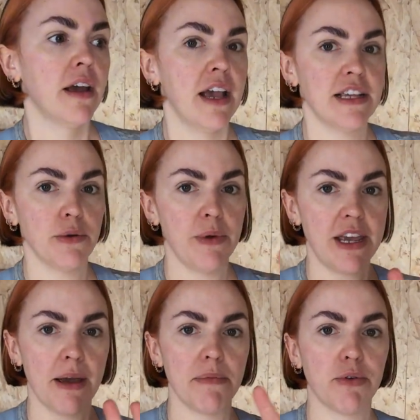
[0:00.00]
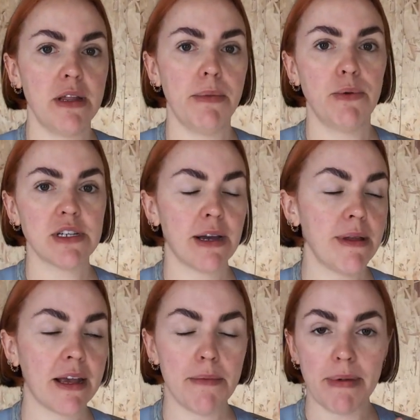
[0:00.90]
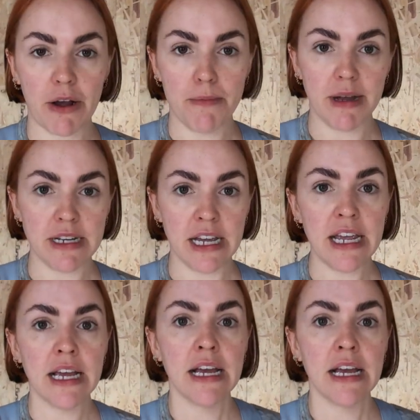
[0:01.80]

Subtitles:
It's the weekend between the builders coming. They come back on Monday.